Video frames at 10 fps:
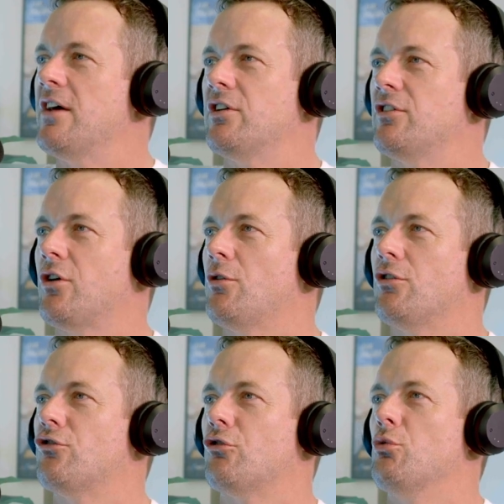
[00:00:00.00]
ever going to
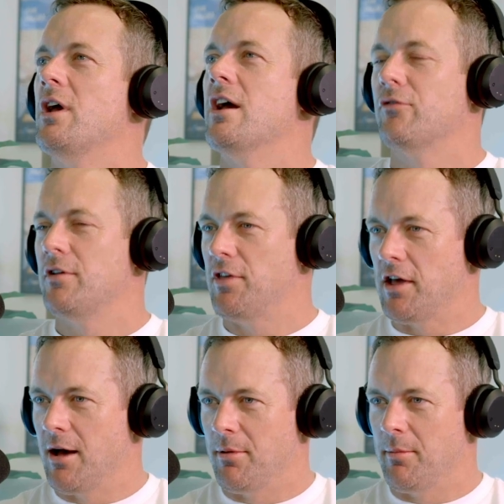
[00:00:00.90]
screw everything
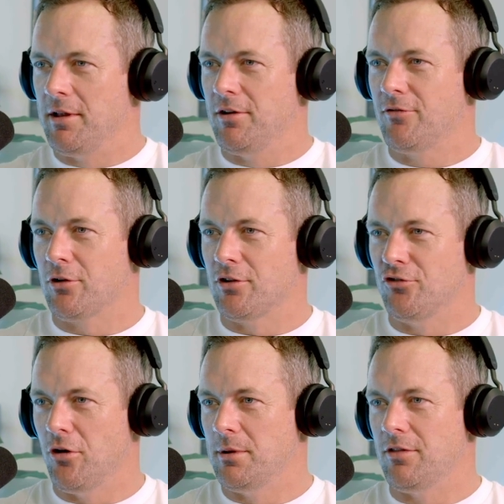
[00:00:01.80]
up. I mean, you have to look at
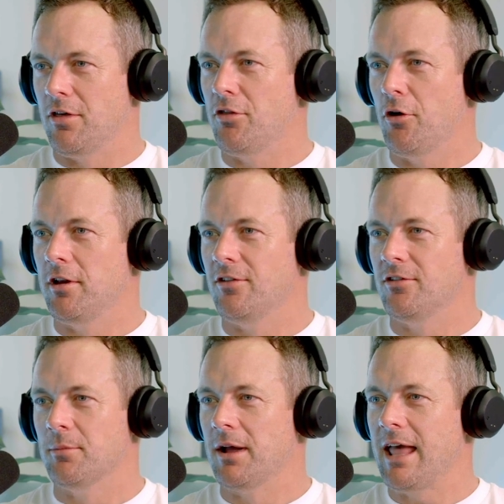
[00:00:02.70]
Germany in the 30s
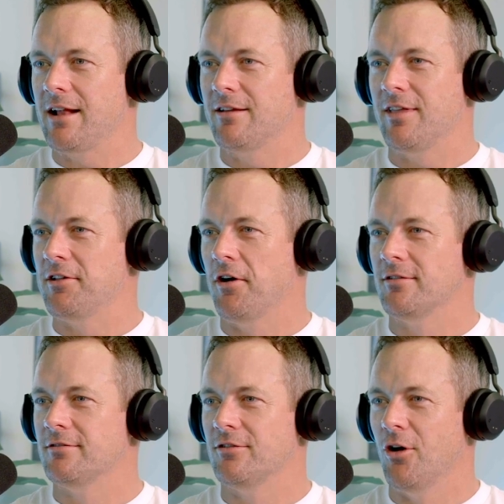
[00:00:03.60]
and like, how did they not
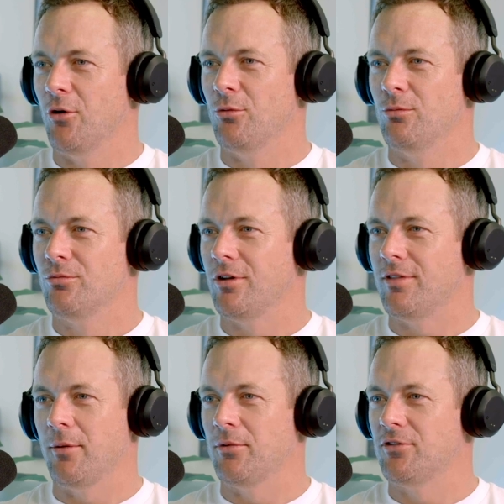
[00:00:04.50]
know
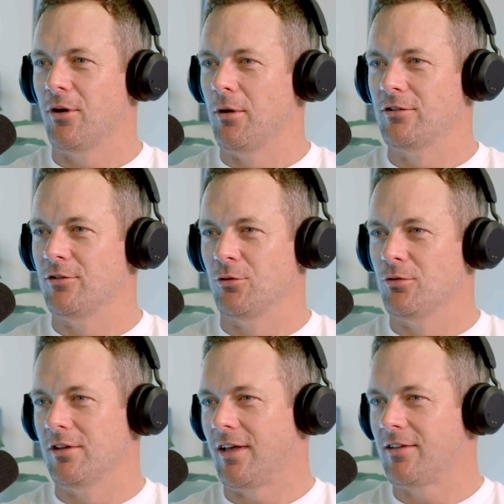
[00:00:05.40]
that was going to do
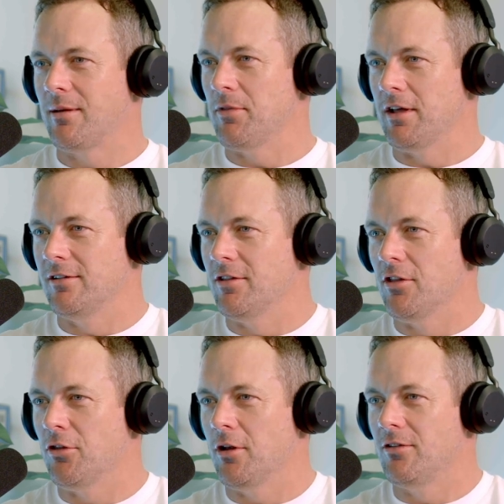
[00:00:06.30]
the exact same thing it did in the
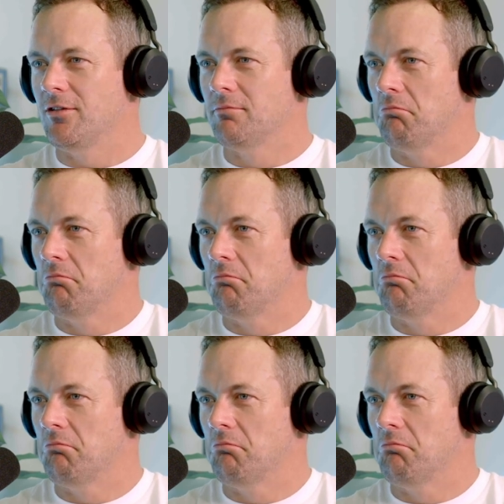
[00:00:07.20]
30s?